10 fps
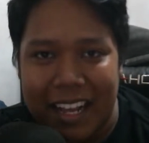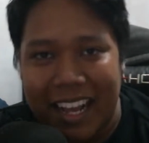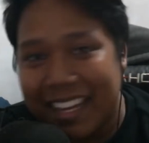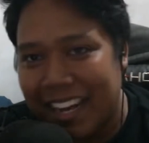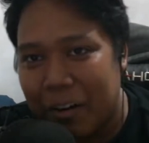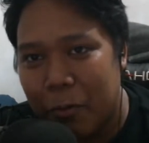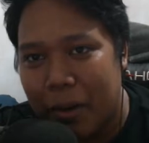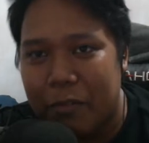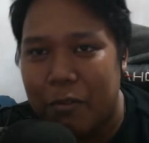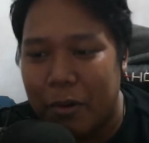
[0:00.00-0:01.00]
I can't
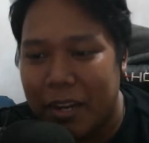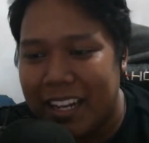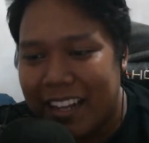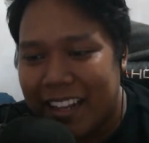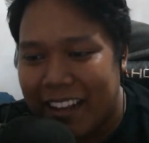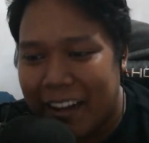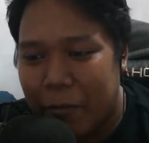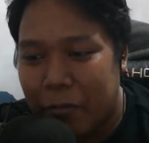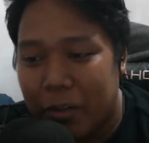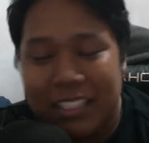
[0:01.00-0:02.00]
wait for it
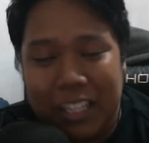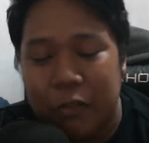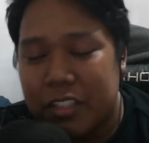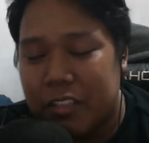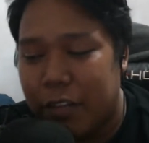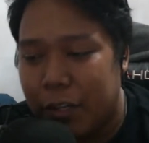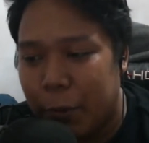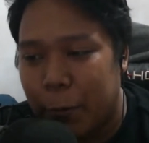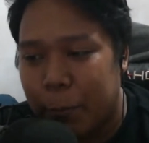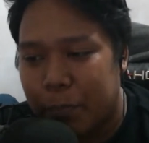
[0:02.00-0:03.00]
um, for the sake of this
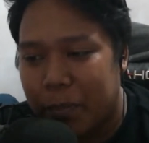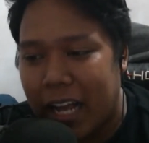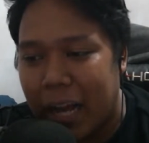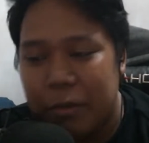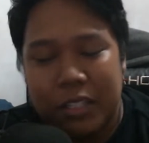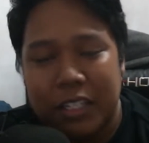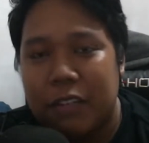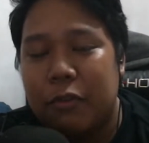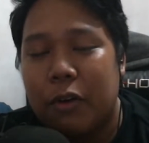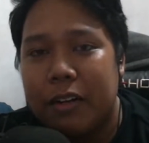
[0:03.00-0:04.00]
video I'm using the
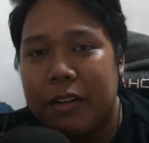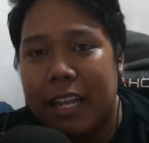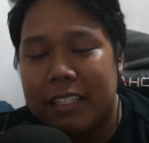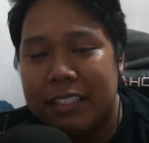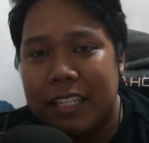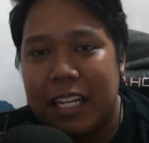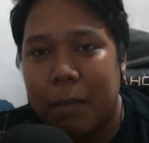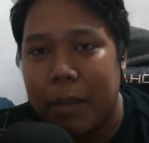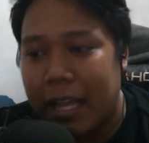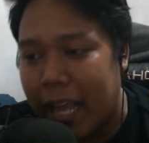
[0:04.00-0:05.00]
480
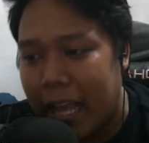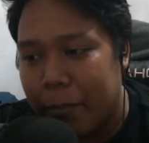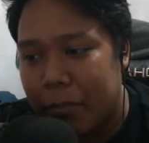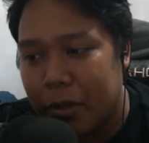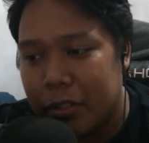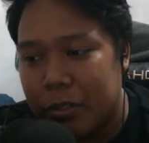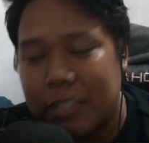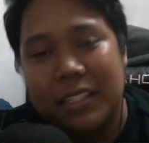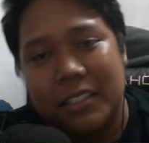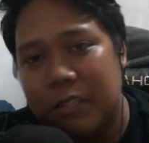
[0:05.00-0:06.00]
gigabyte M.2
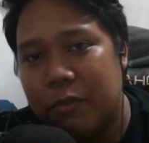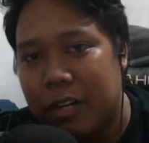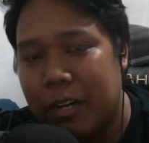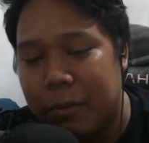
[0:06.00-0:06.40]
SSD for now.